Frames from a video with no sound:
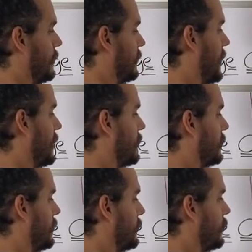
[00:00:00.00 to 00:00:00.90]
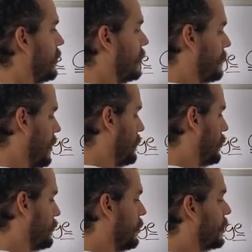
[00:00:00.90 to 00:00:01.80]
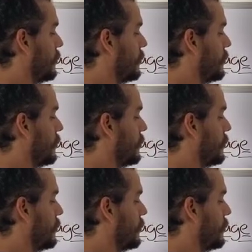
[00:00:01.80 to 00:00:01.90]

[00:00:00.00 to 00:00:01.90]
that you can make more money,